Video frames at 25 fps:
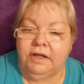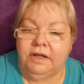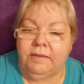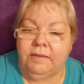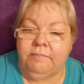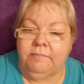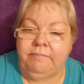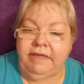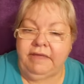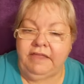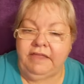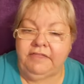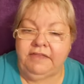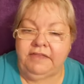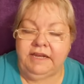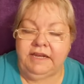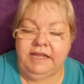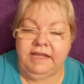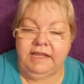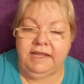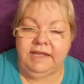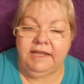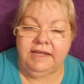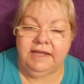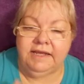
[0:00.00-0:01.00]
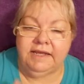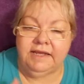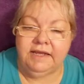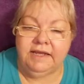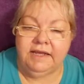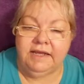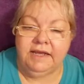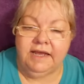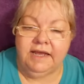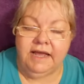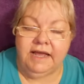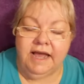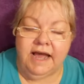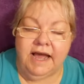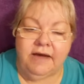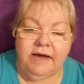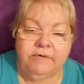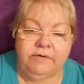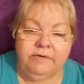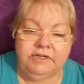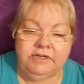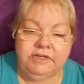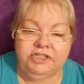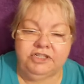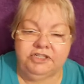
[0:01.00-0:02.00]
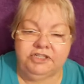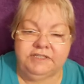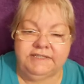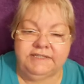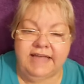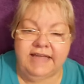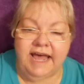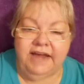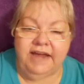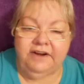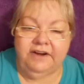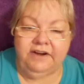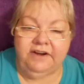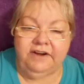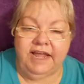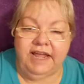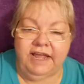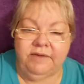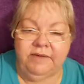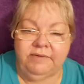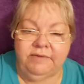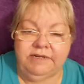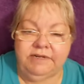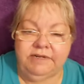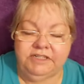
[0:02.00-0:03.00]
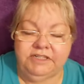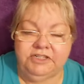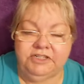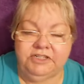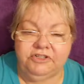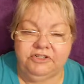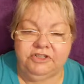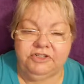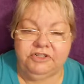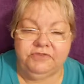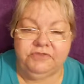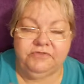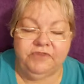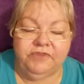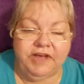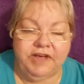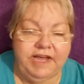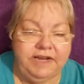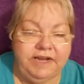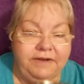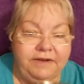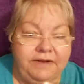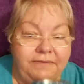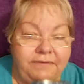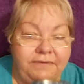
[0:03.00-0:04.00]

Bethany, how was your Saturday? What did you do fun?